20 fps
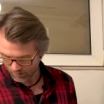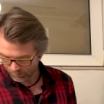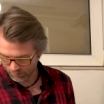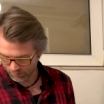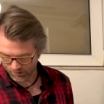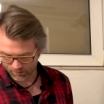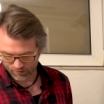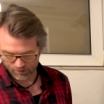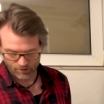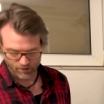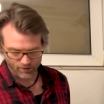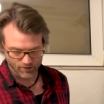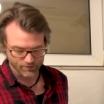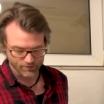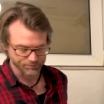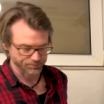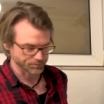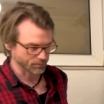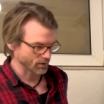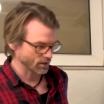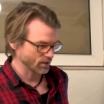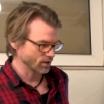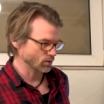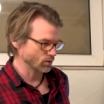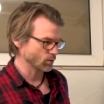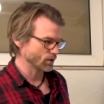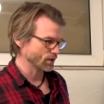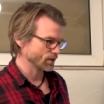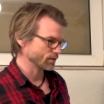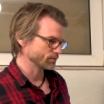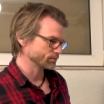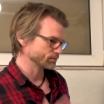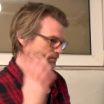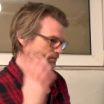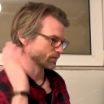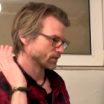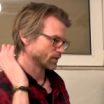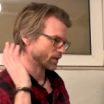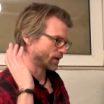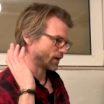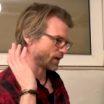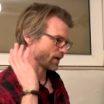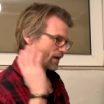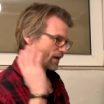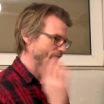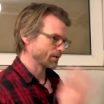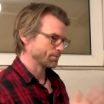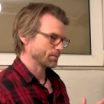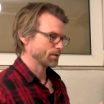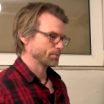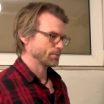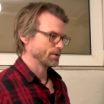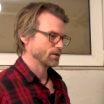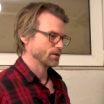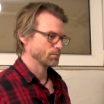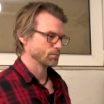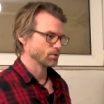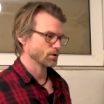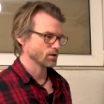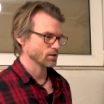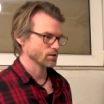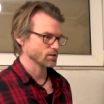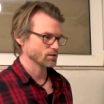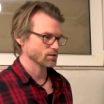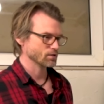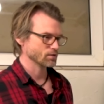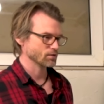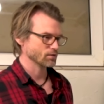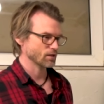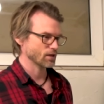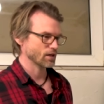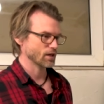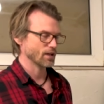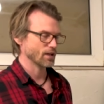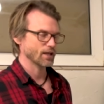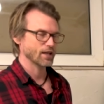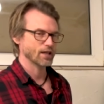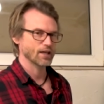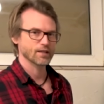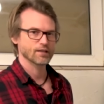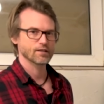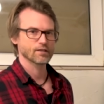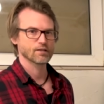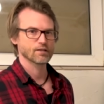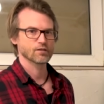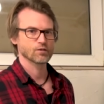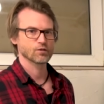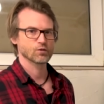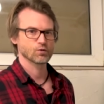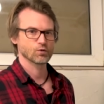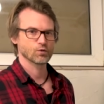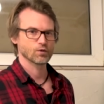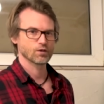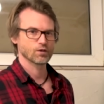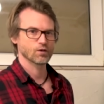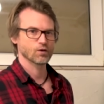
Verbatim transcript: But um, either way, I like my beer in bottles. I hate doing